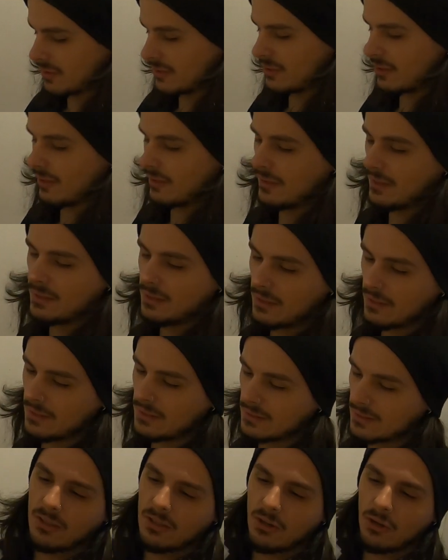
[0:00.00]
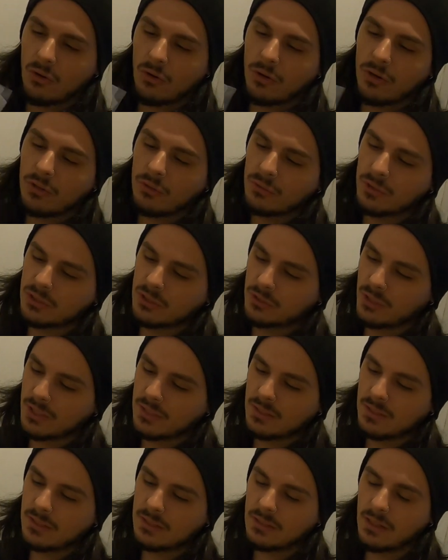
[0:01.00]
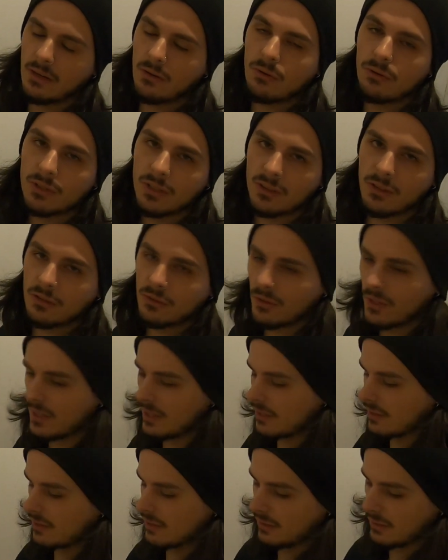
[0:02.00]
So this is your oil restrictors. I ordered 3.